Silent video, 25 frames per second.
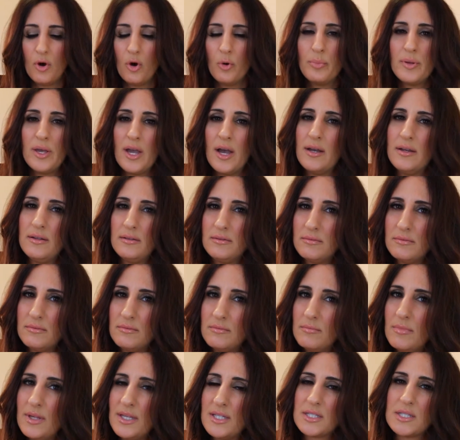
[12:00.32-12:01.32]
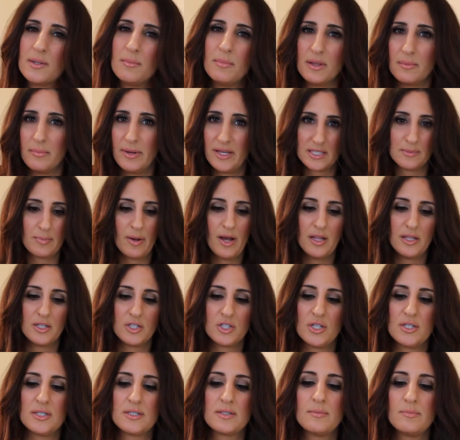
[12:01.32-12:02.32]
OPI makes some of the best
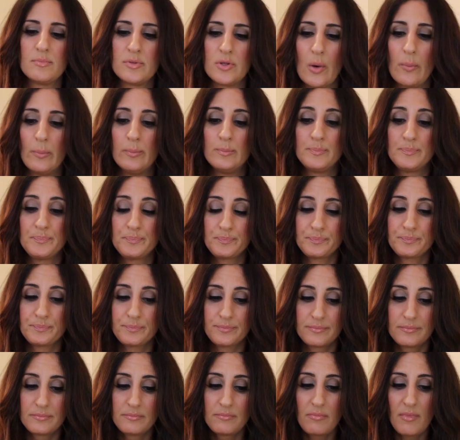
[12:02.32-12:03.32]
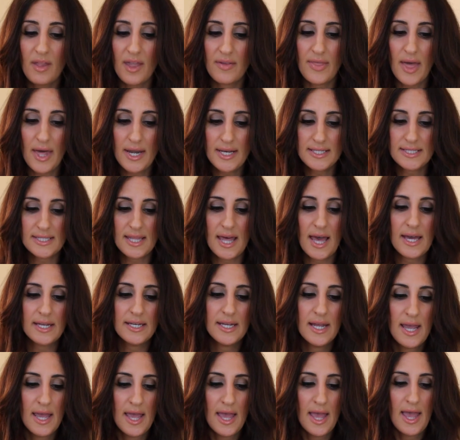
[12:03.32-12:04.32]
polishes, so that is
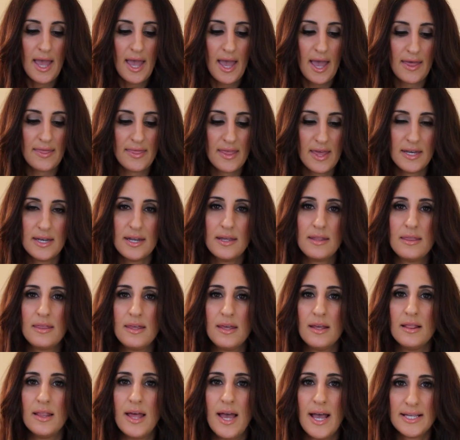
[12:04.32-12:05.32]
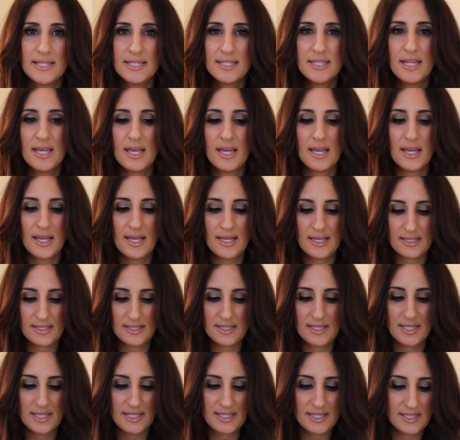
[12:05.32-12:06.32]
that. And then the last thing
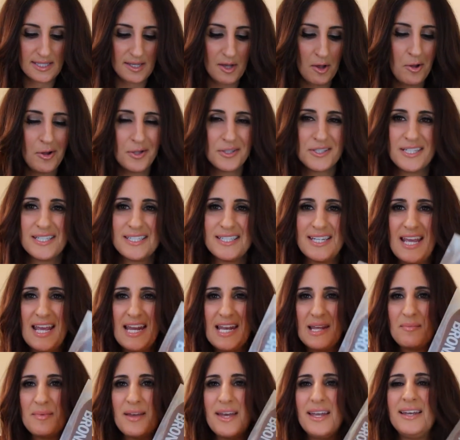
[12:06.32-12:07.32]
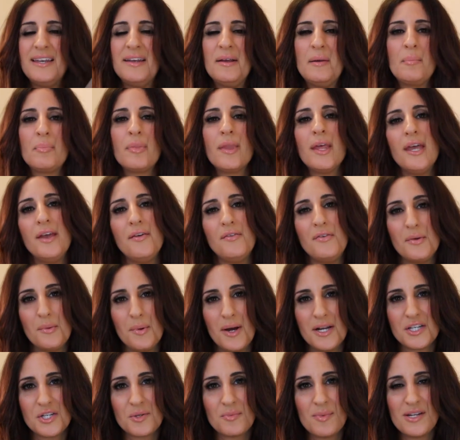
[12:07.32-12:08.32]
is this Ulta Tanning Mitt. If you
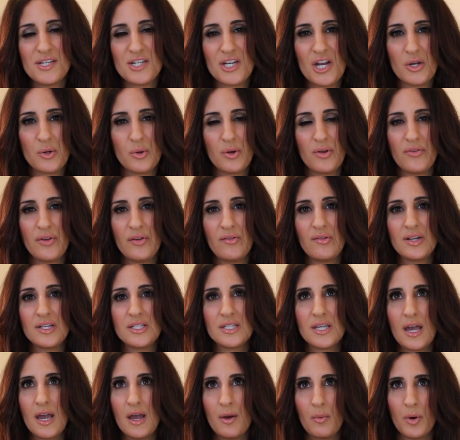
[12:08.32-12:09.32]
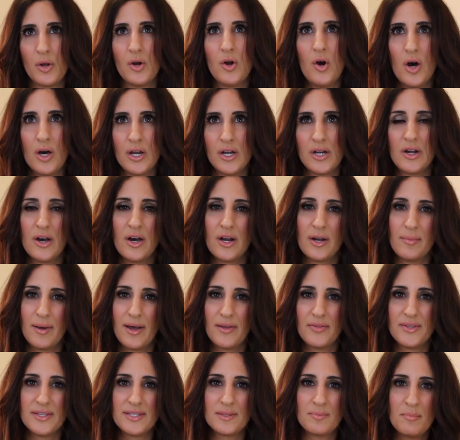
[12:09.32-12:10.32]
watched my January favorites, I went on and on
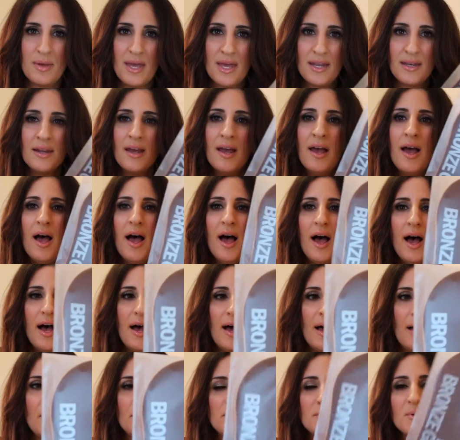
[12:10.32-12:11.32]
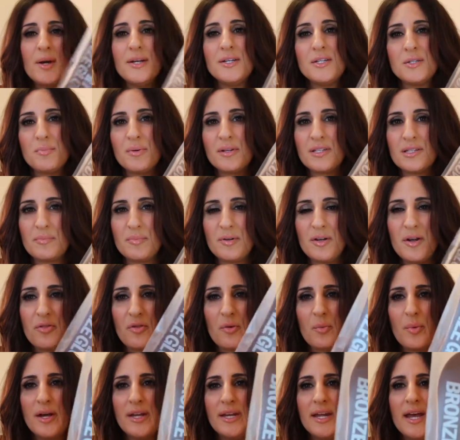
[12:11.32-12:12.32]
about this mitt. Um, so I just picked up
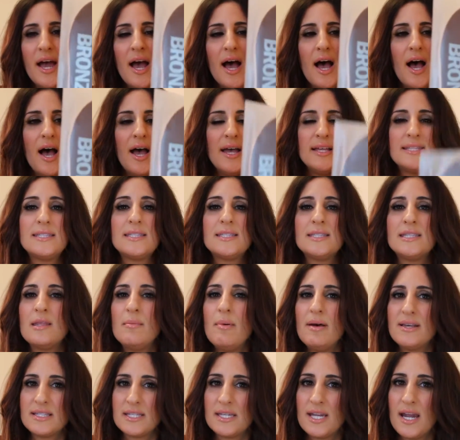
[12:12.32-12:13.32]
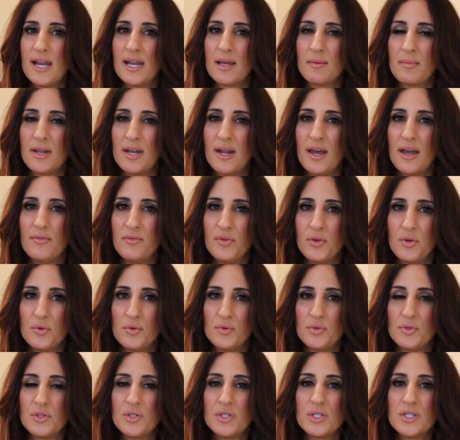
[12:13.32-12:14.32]
another one. It's the best tanning mitt I've
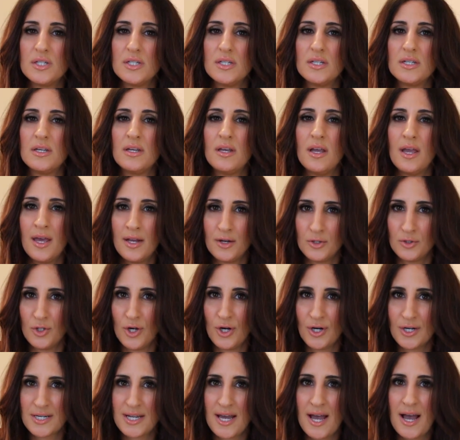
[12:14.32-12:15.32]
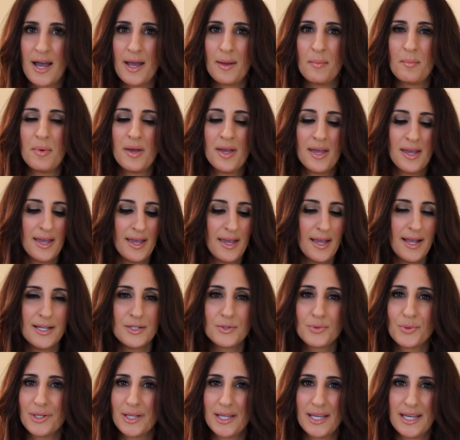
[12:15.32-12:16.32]
used in a long time.
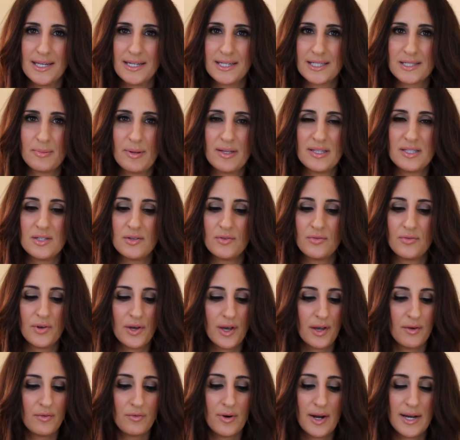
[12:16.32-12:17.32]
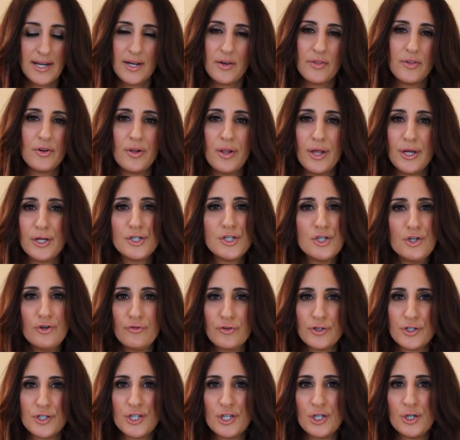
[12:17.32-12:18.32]
It's really inexpensive. Right now they're like two
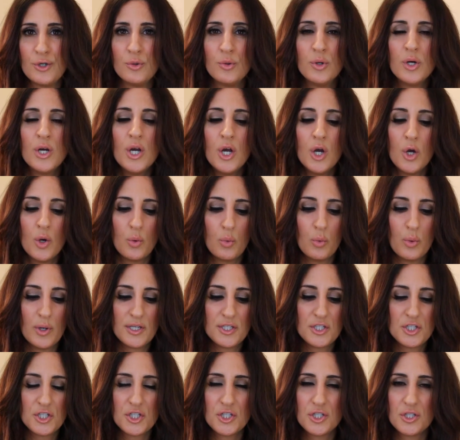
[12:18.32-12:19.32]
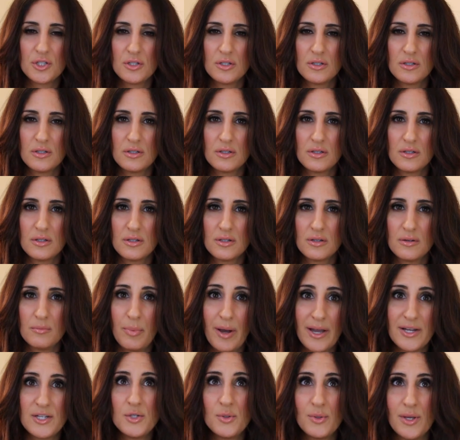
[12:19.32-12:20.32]
for two, which
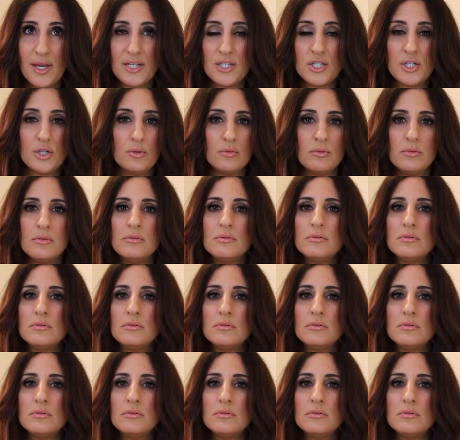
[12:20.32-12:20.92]
buy two, get two.